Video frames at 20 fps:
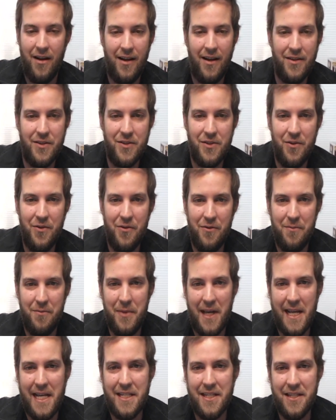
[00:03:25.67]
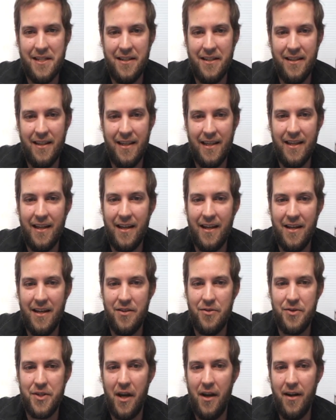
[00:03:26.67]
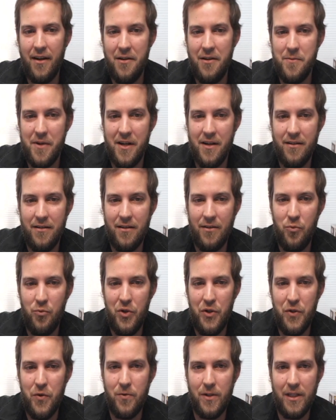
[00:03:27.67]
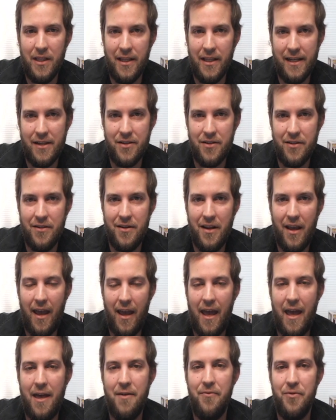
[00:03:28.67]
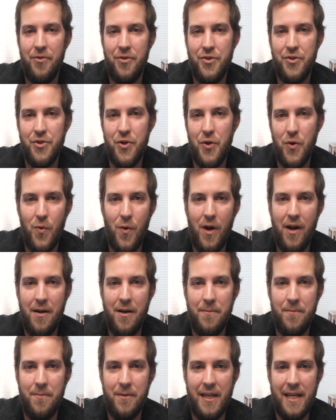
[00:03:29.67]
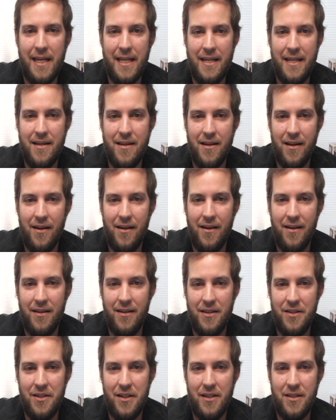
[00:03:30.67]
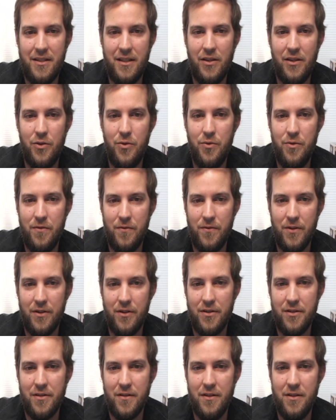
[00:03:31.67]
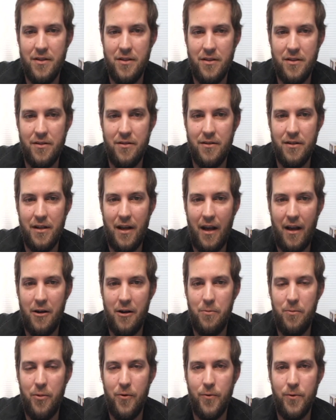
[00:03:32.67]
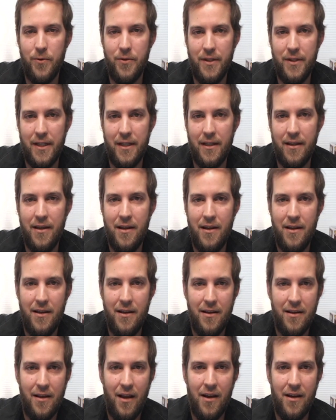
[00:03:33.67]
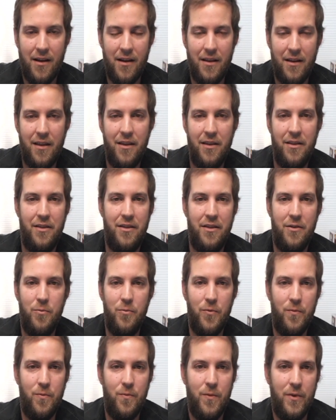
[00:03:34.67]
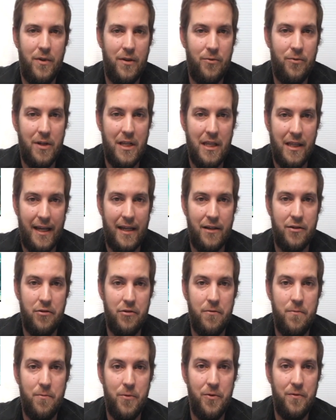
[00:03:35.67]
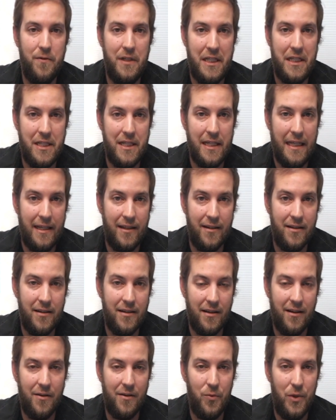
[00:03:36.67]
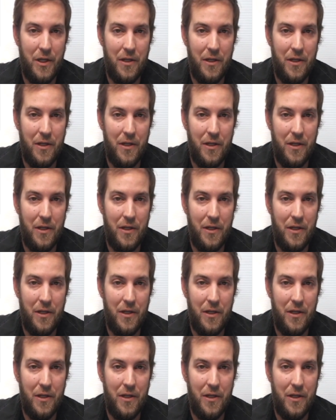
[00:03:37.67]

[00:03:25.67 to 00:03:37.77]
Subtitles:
So they're talking about, will Green Lantern ever show up in the DC Universe, considering how poorly the Green Lantern movie did when